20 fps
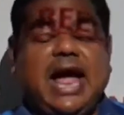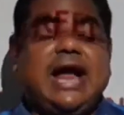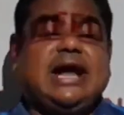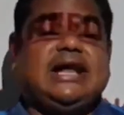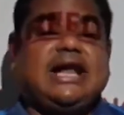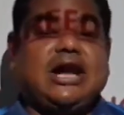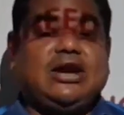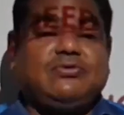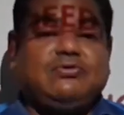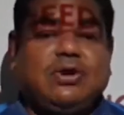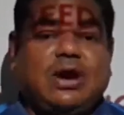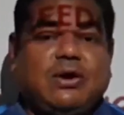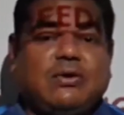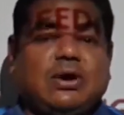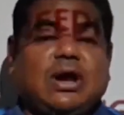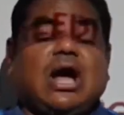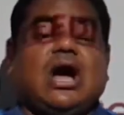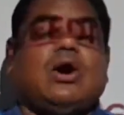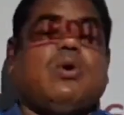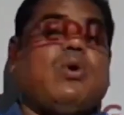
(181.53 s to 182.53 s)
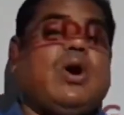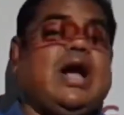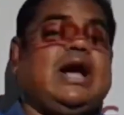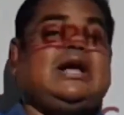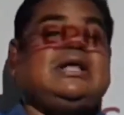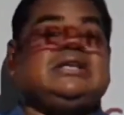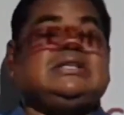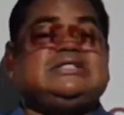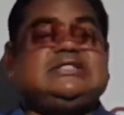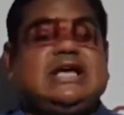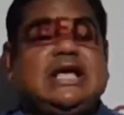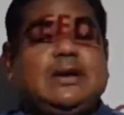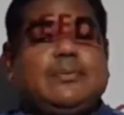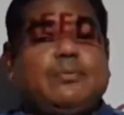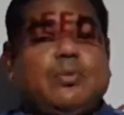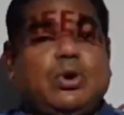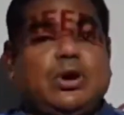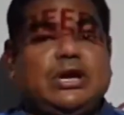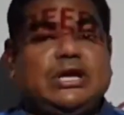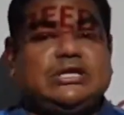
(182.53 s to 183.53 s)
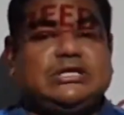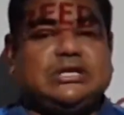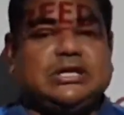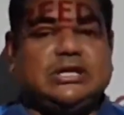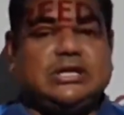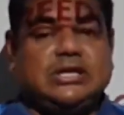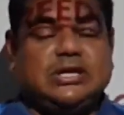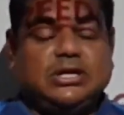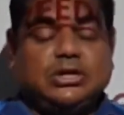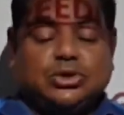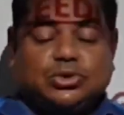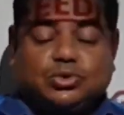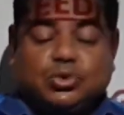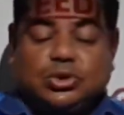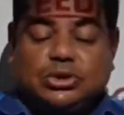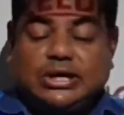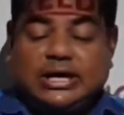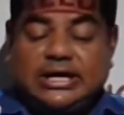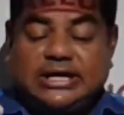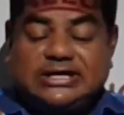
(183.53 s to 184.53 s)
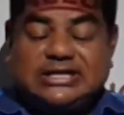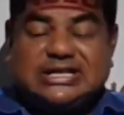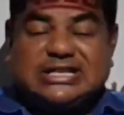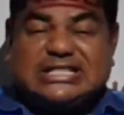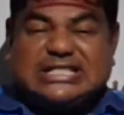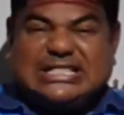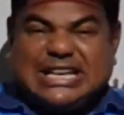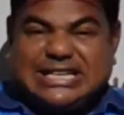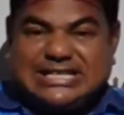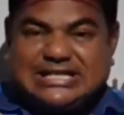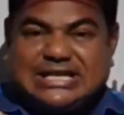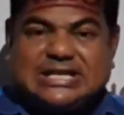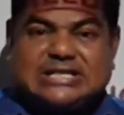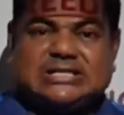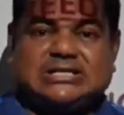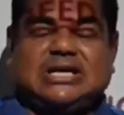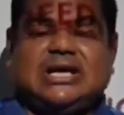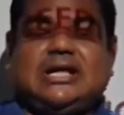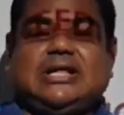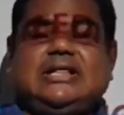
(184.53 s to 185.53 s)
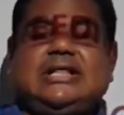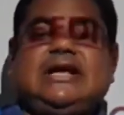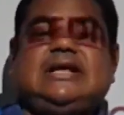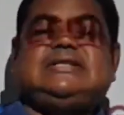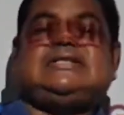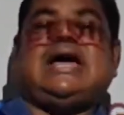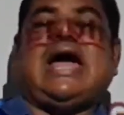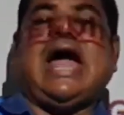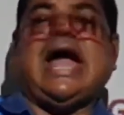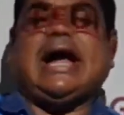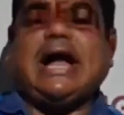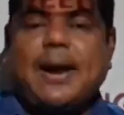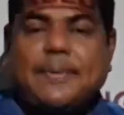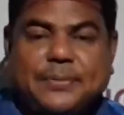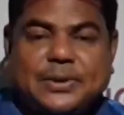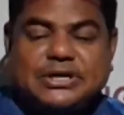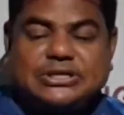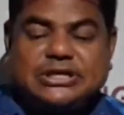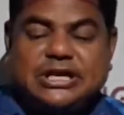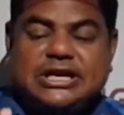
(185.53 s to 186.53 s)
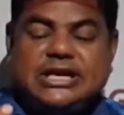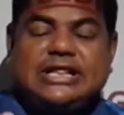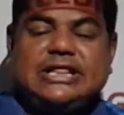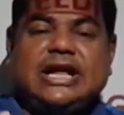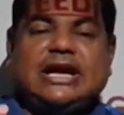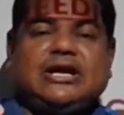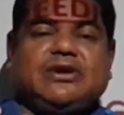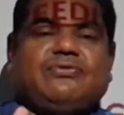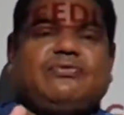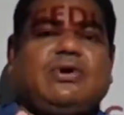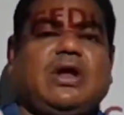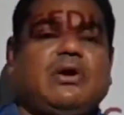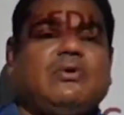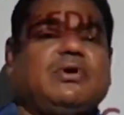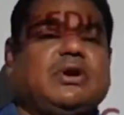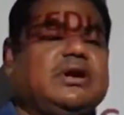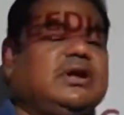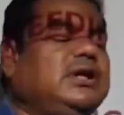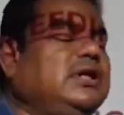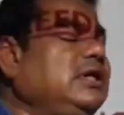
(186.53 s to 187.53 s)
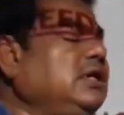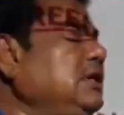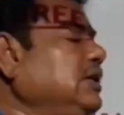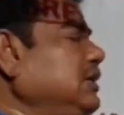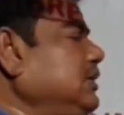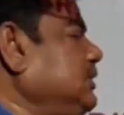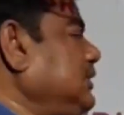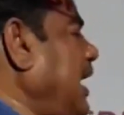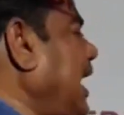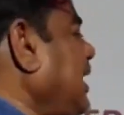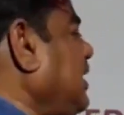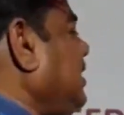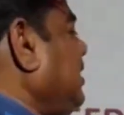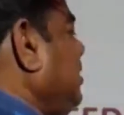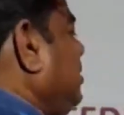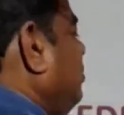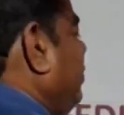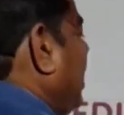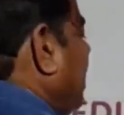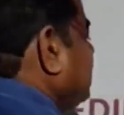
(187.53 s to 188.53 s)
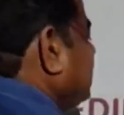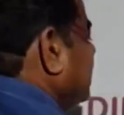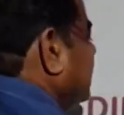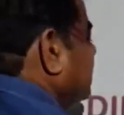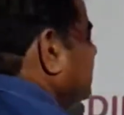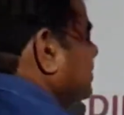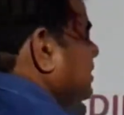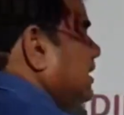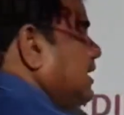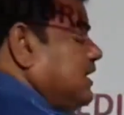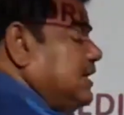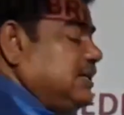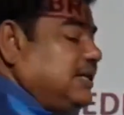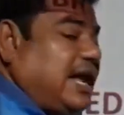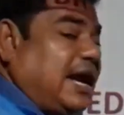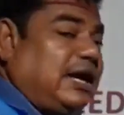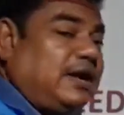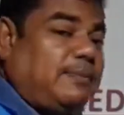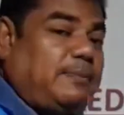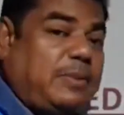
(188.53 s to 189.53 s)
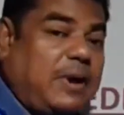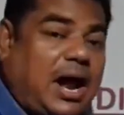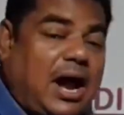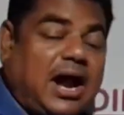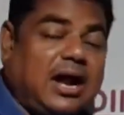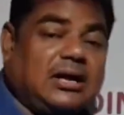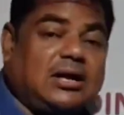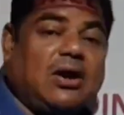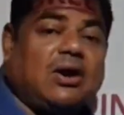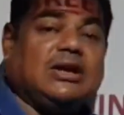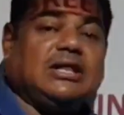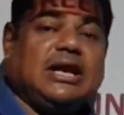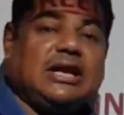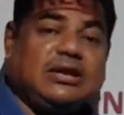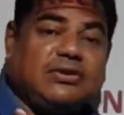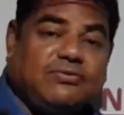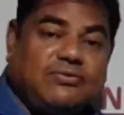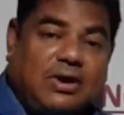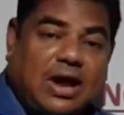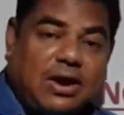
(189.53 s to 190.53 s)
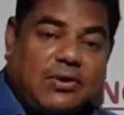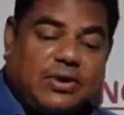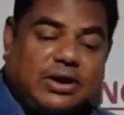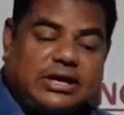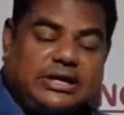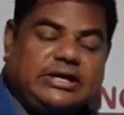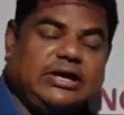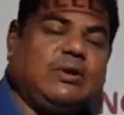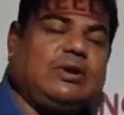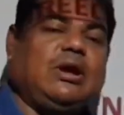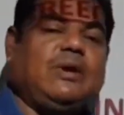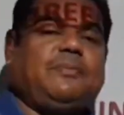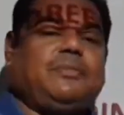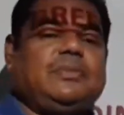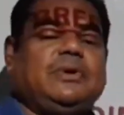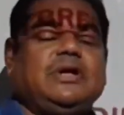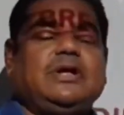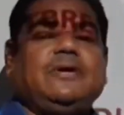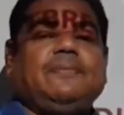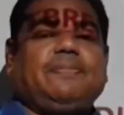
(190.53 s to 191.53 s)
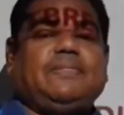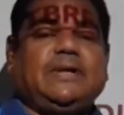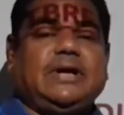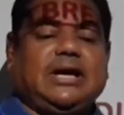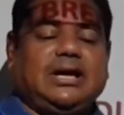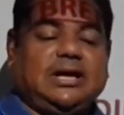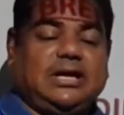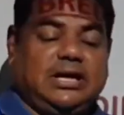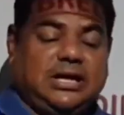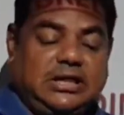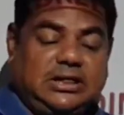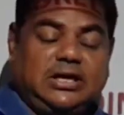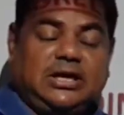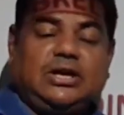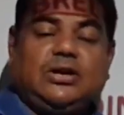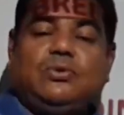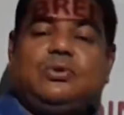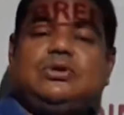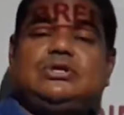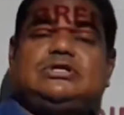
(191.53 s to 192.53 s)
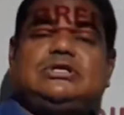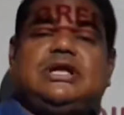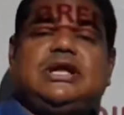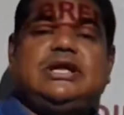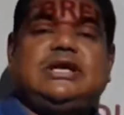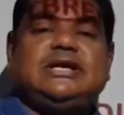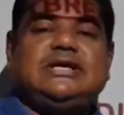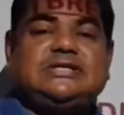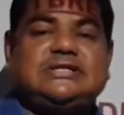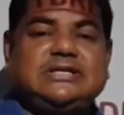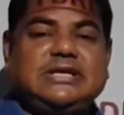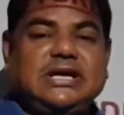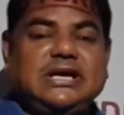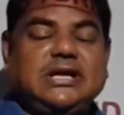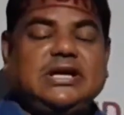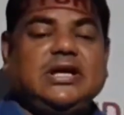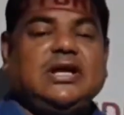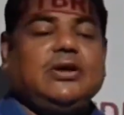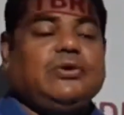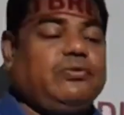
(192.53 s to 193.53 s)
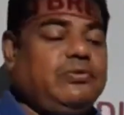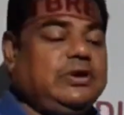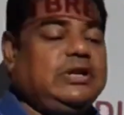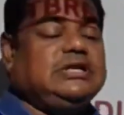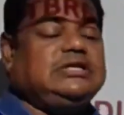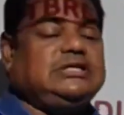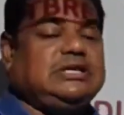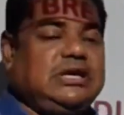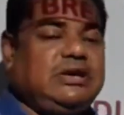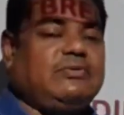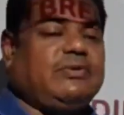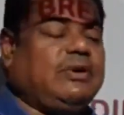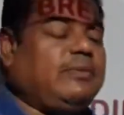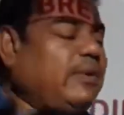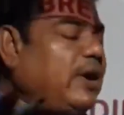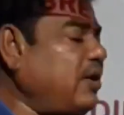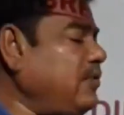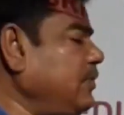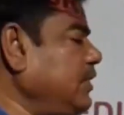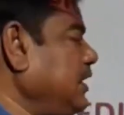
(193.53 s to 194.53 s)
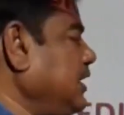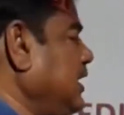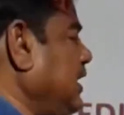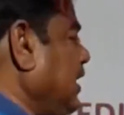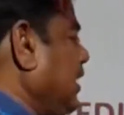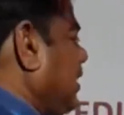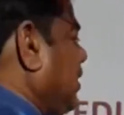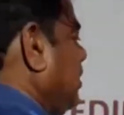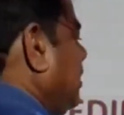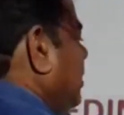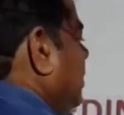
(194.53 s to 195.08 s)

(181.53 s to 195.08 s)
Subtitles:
and that flower avoid self-pollination. So there is a changes, there is a adaptation in that flower. That devices that plant or that flower develop in the evolutionary history, we will see one by one here.